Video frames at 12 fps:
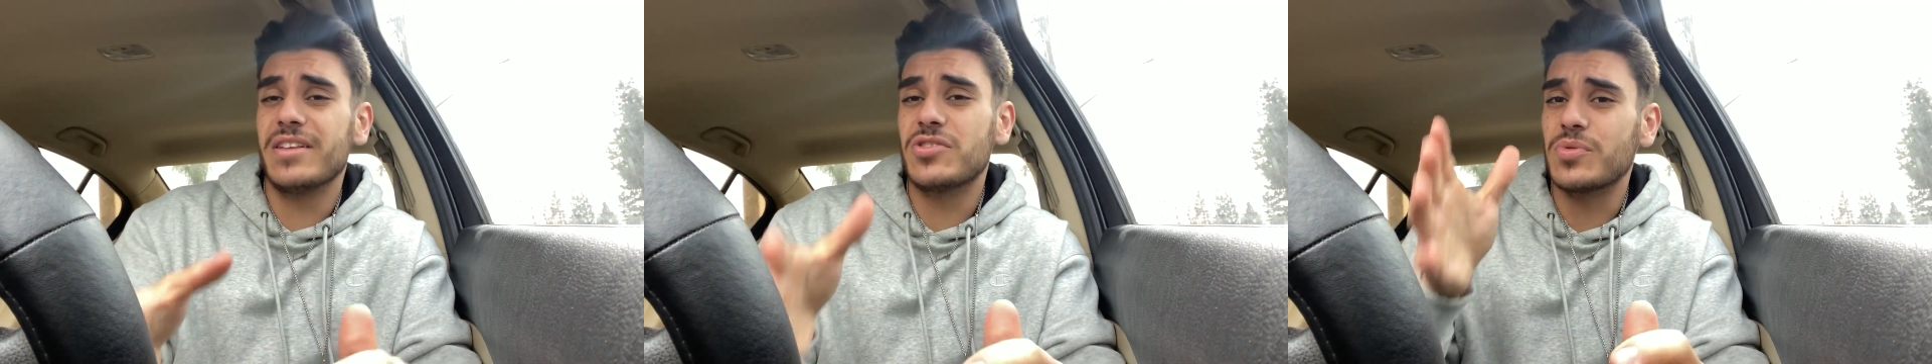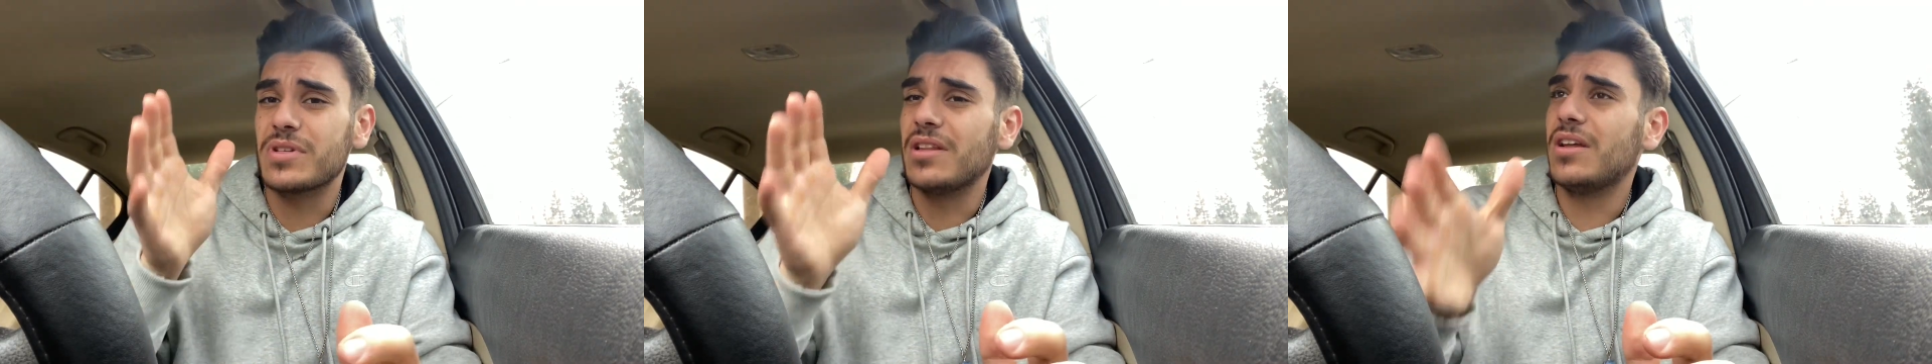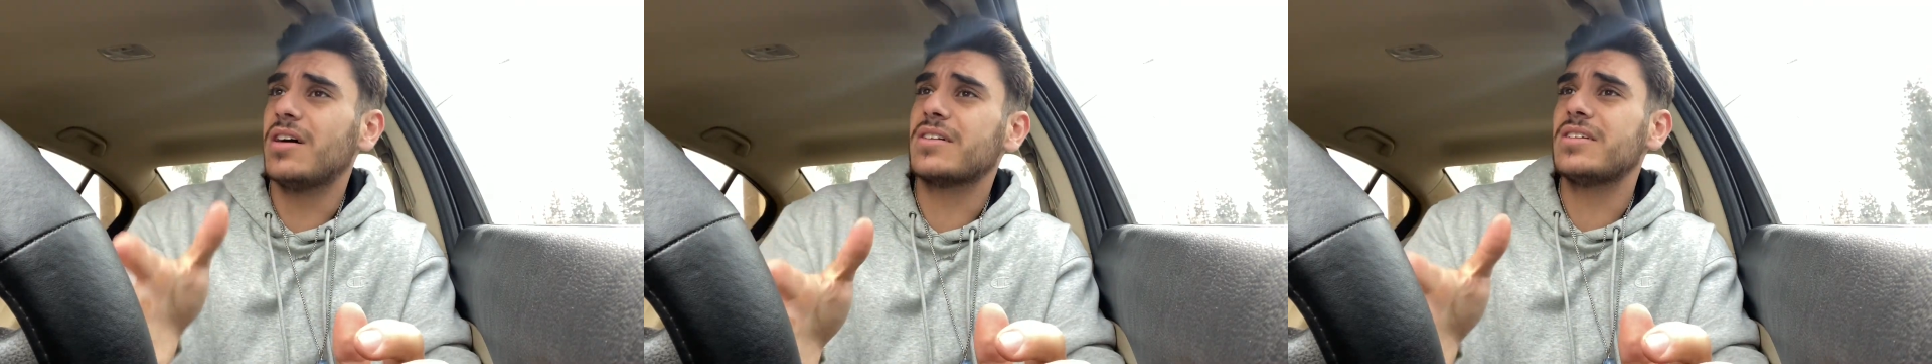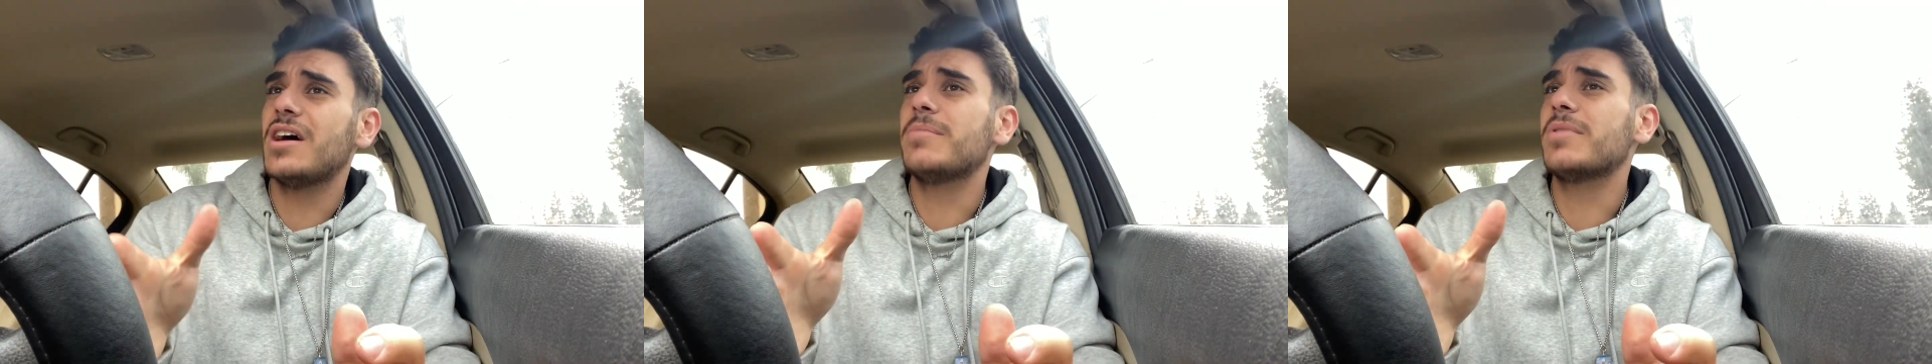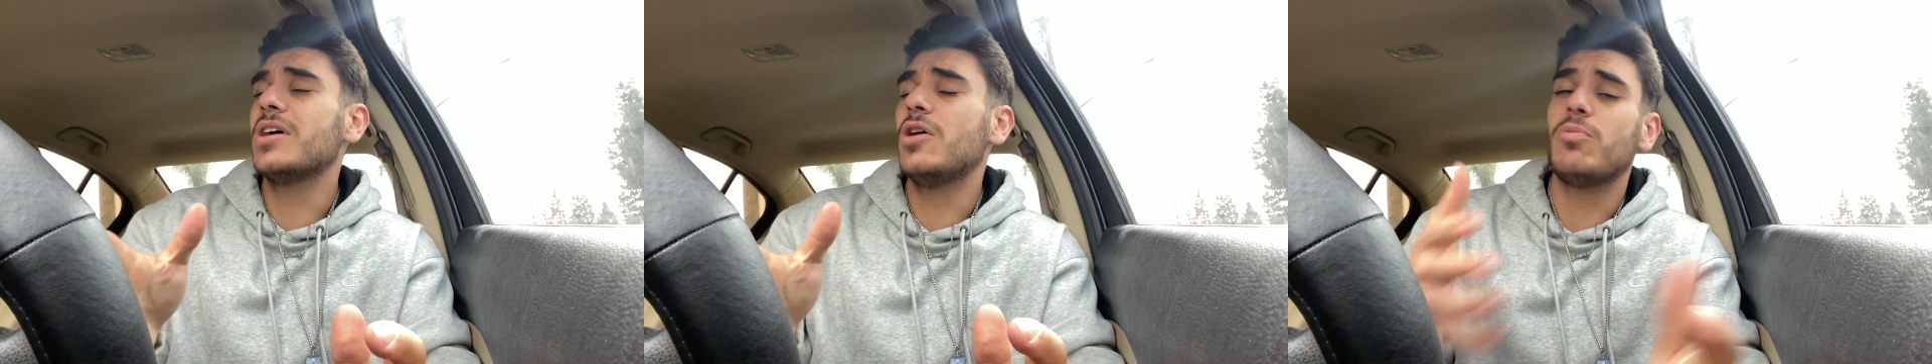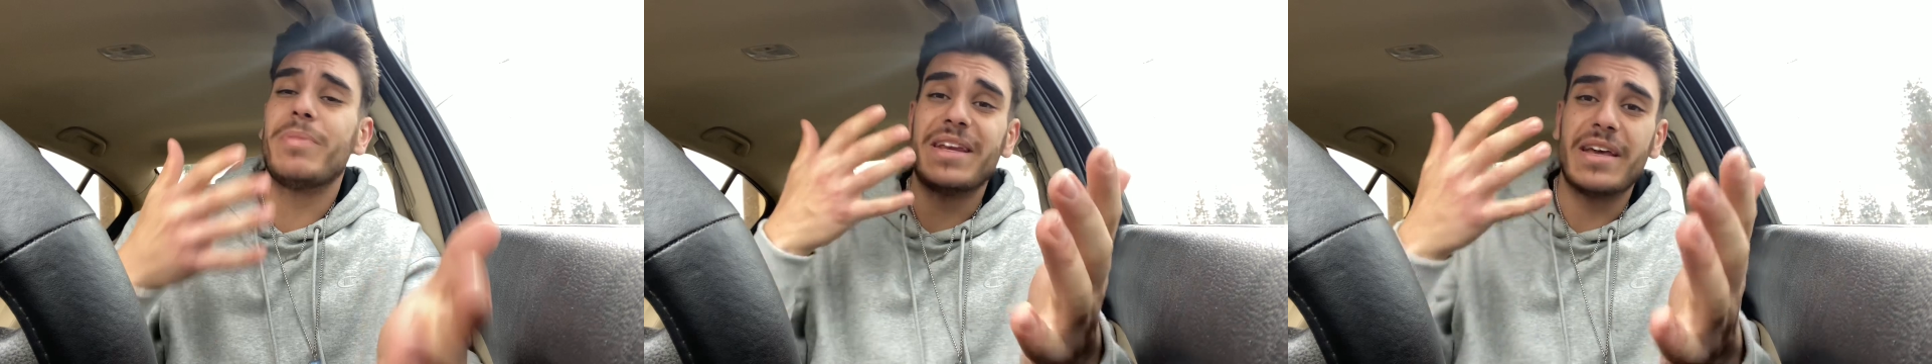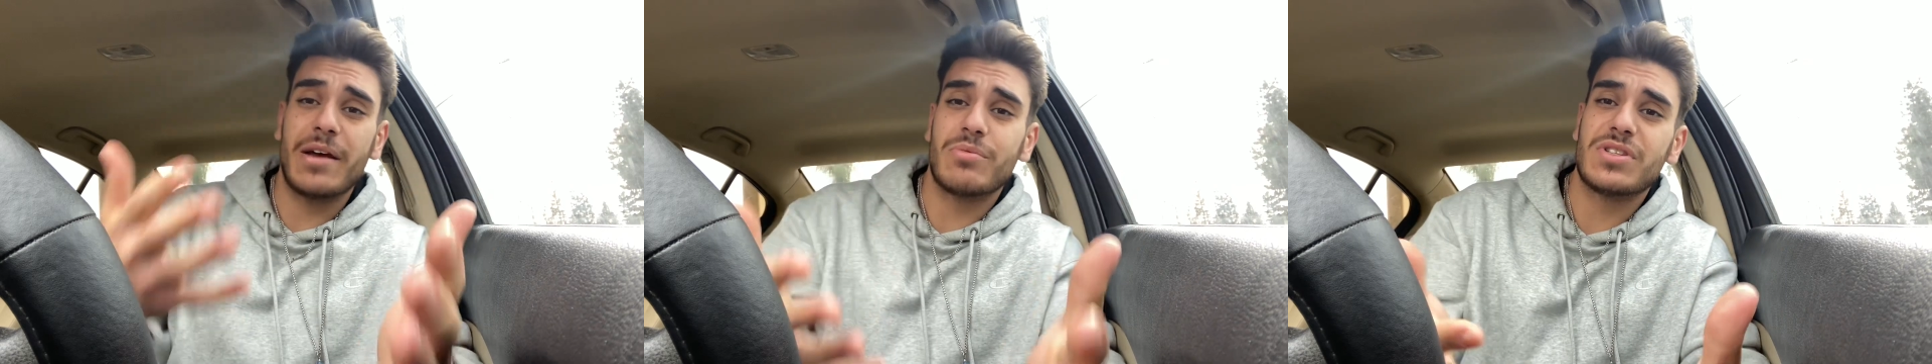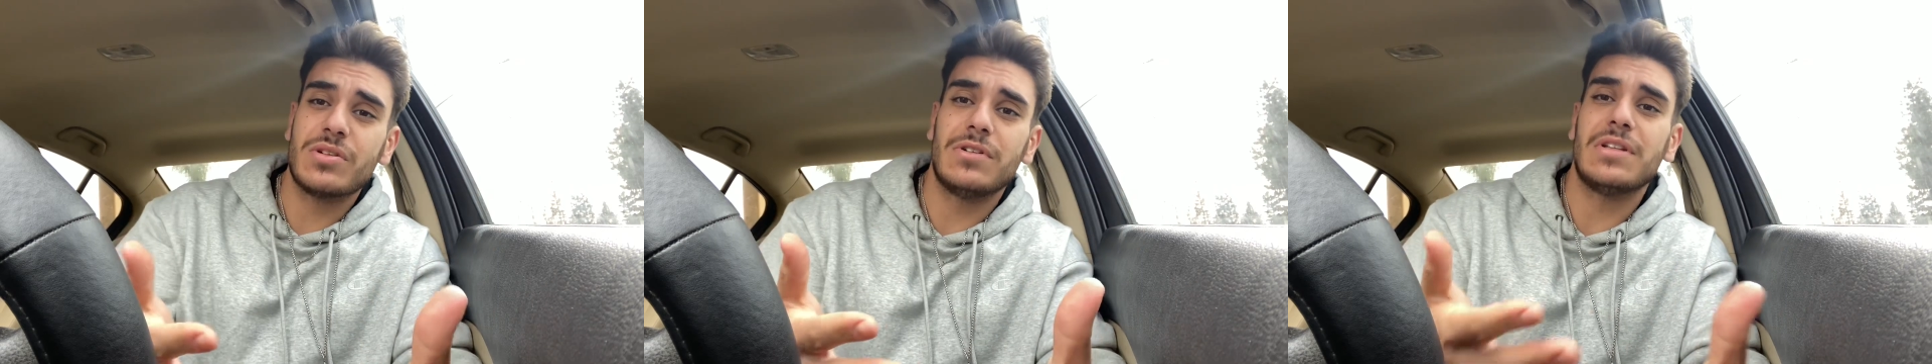This was a long time ago when my dad
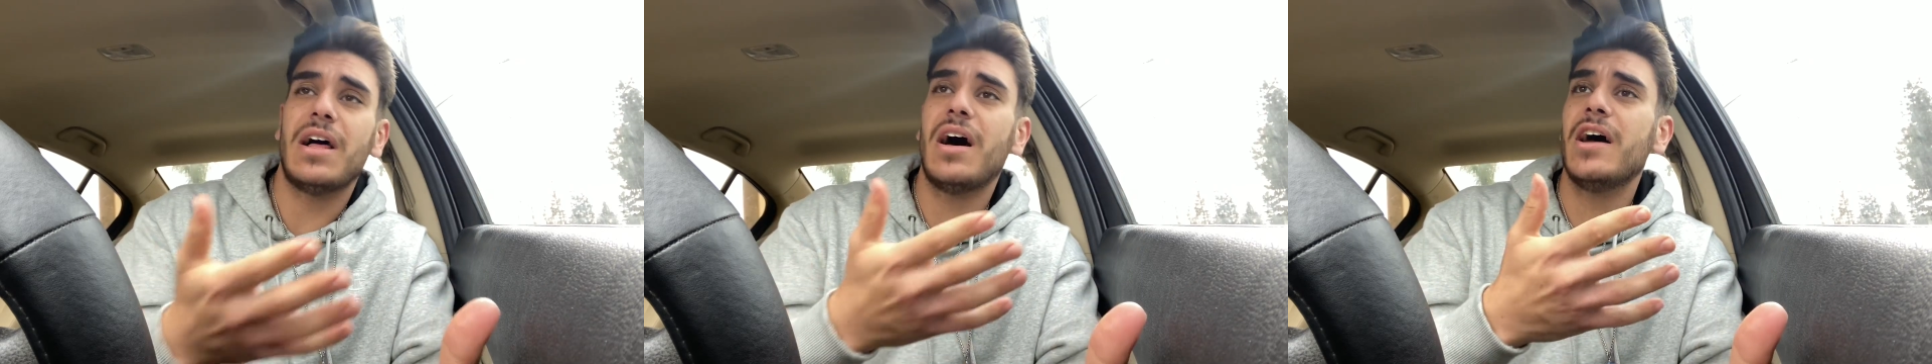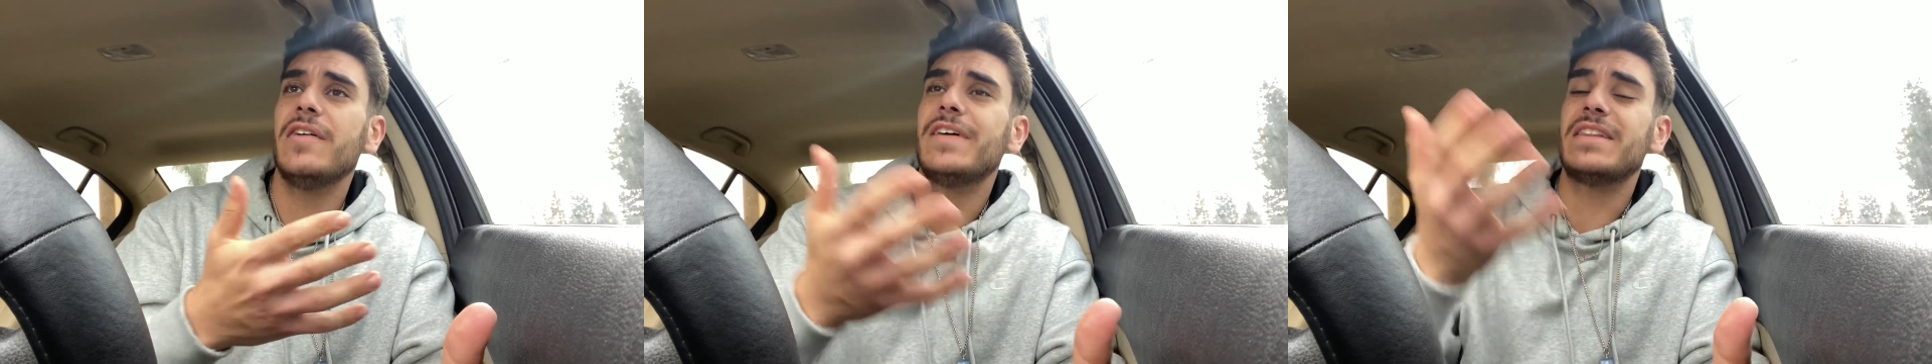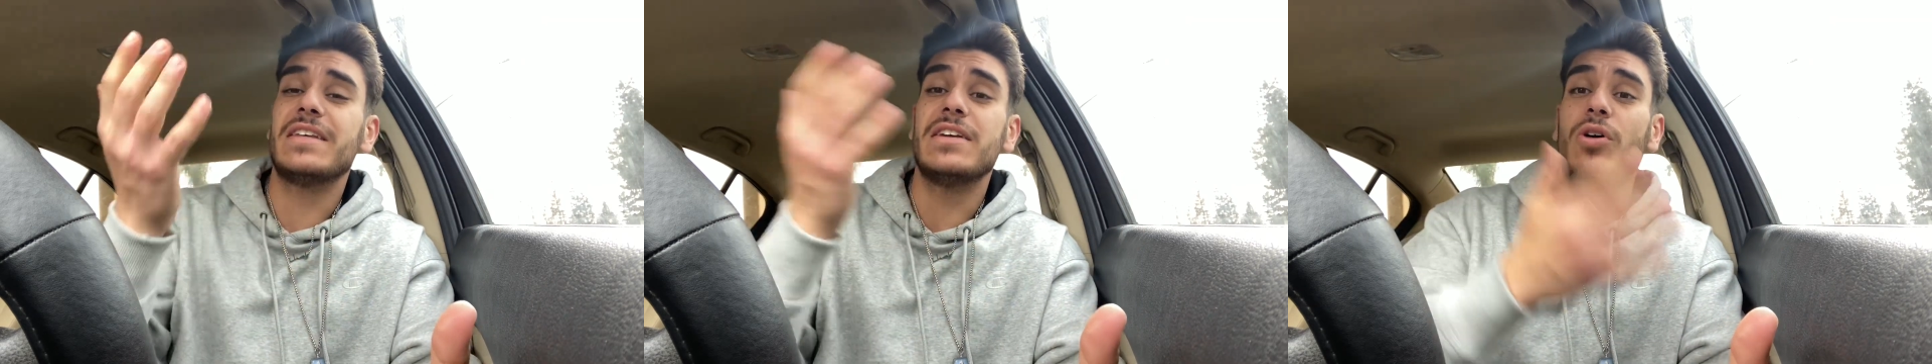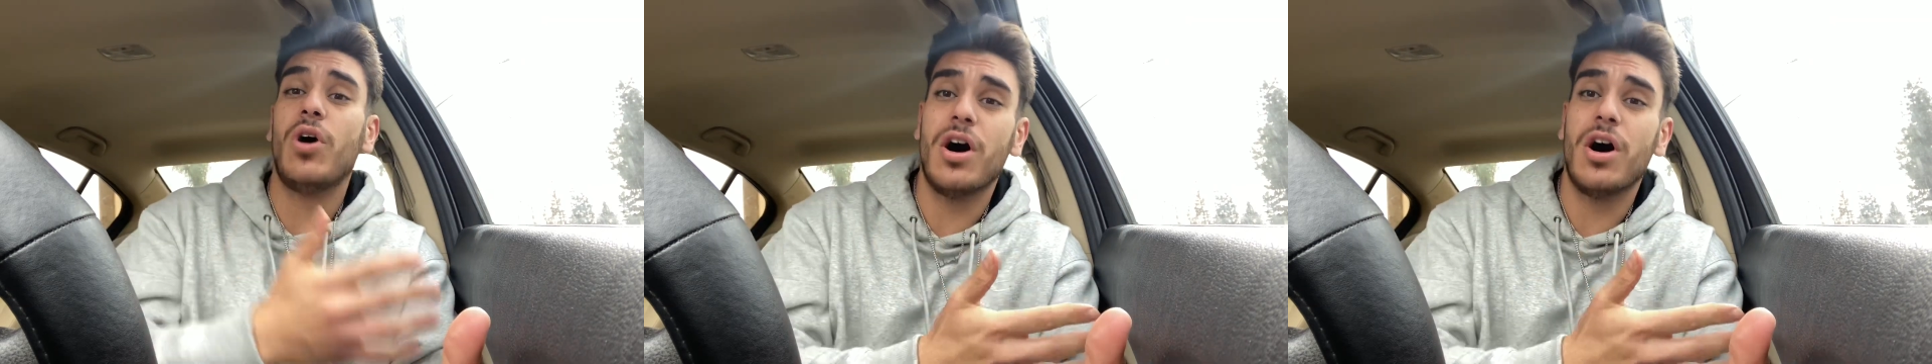was still alive at the